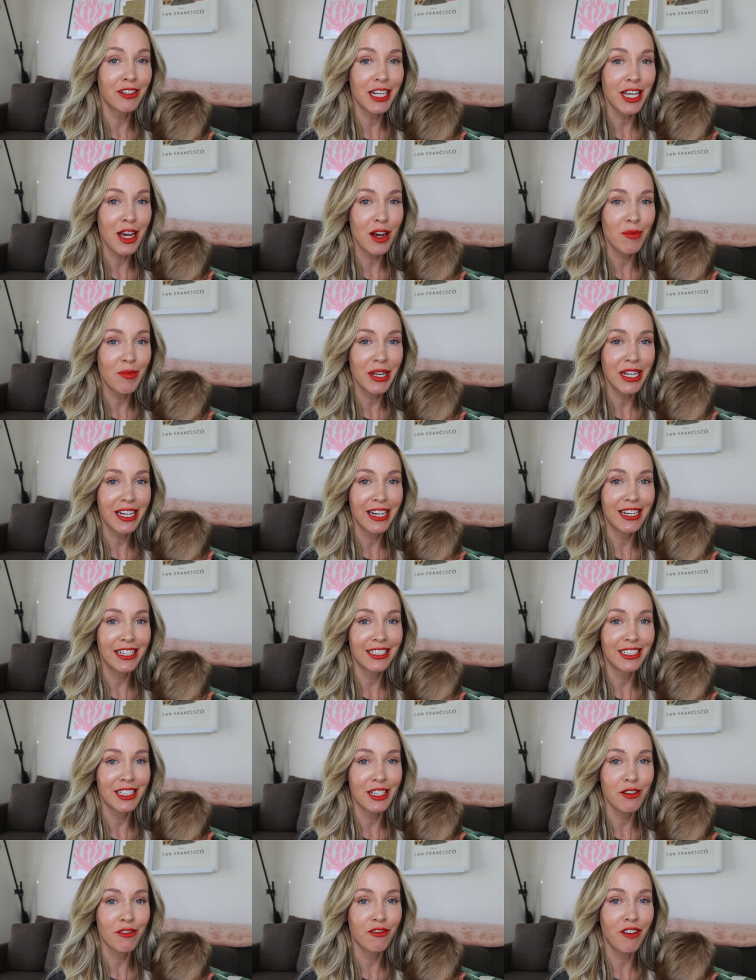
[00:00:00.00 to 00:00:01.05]
video
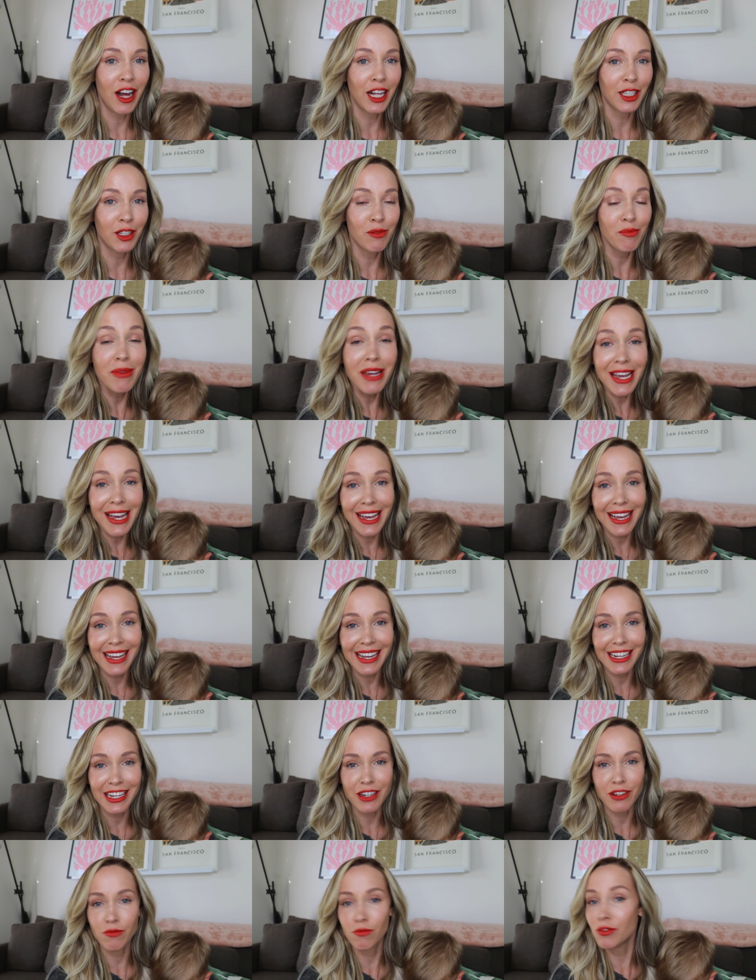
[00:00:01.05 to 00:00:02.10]
because you follow me
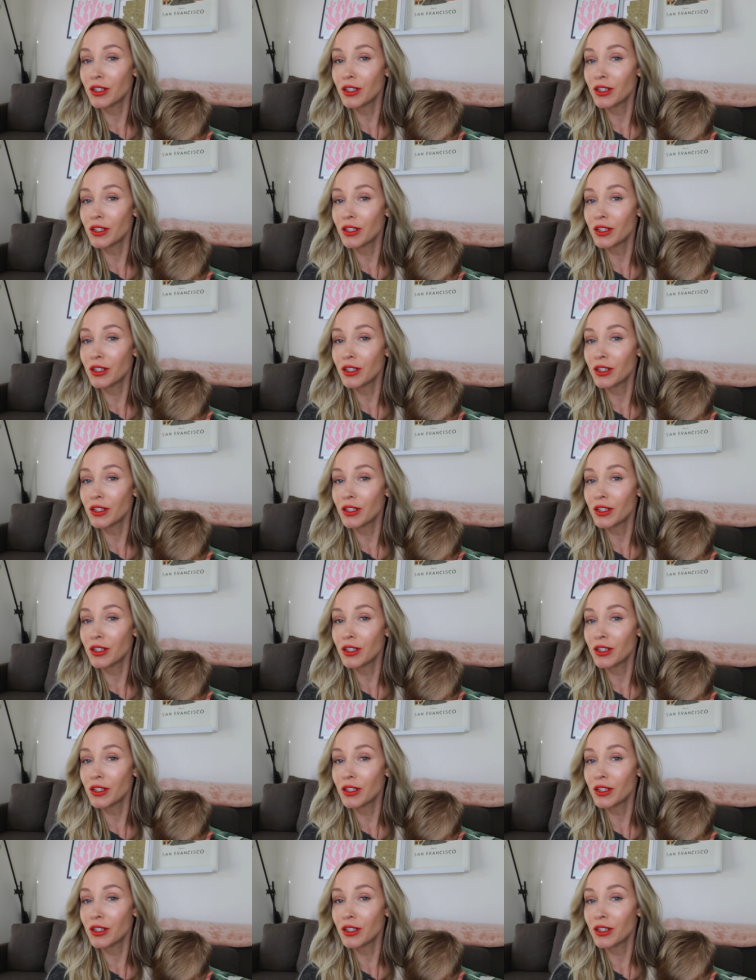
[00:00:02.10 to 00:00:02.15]
and you